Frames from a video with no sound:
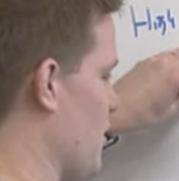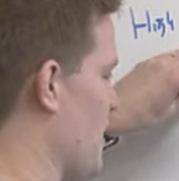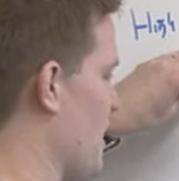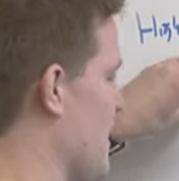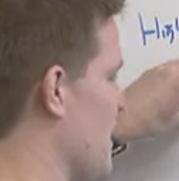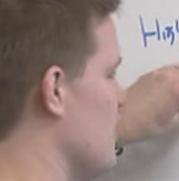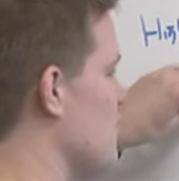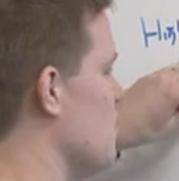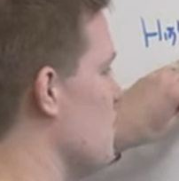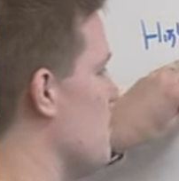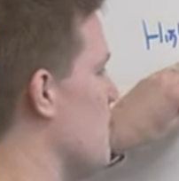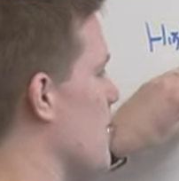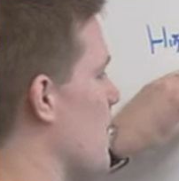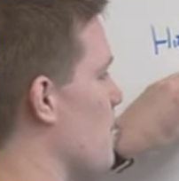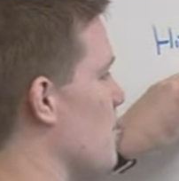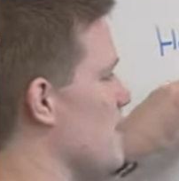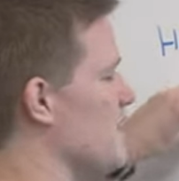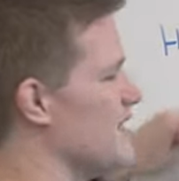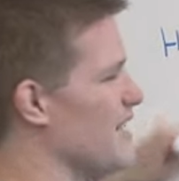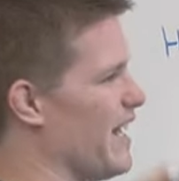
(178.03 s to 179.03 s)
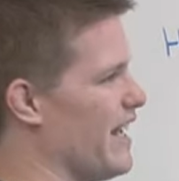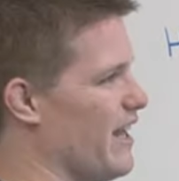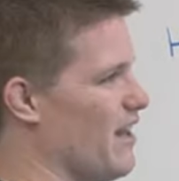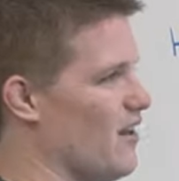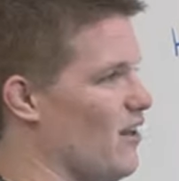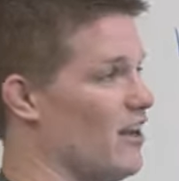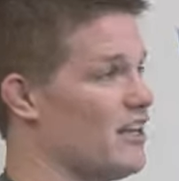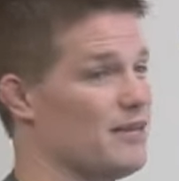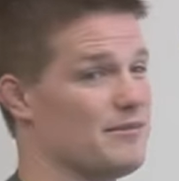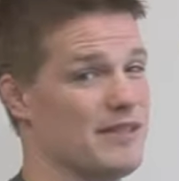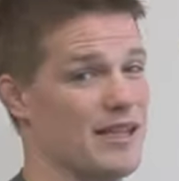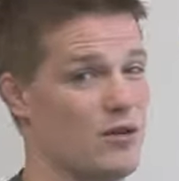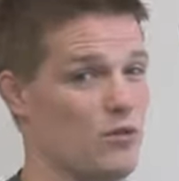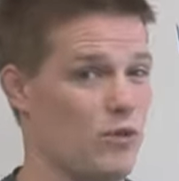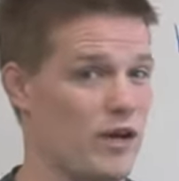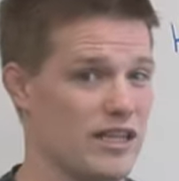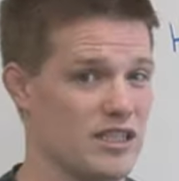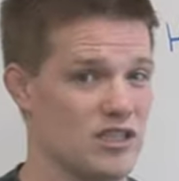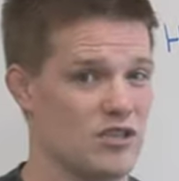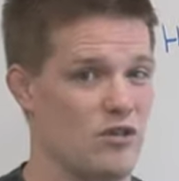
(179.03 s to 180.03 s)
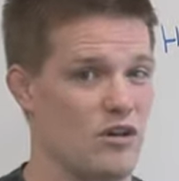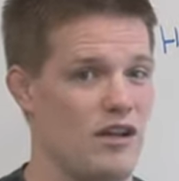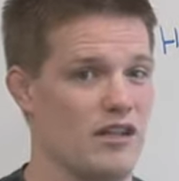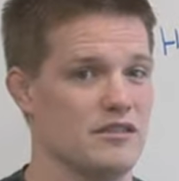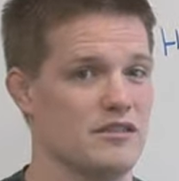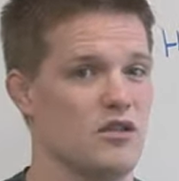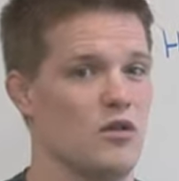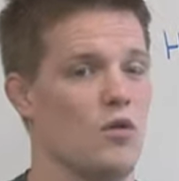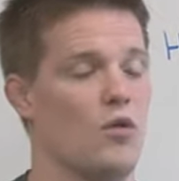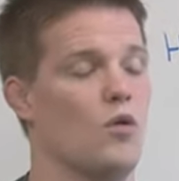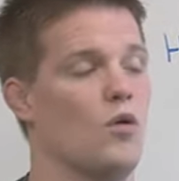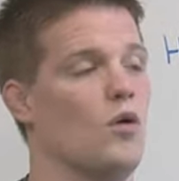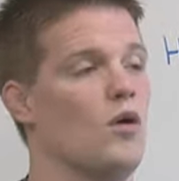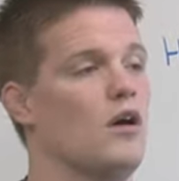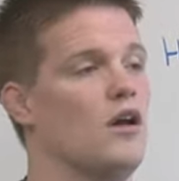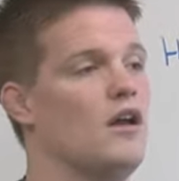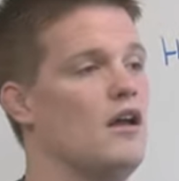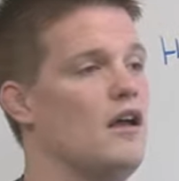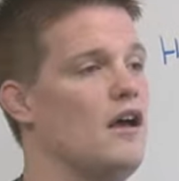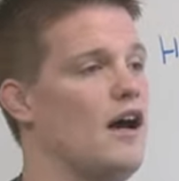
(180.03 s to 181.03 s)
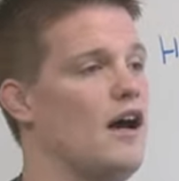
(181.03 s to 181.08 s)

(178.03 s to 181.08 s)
Okay, these are companies like a lot of times like restaurants or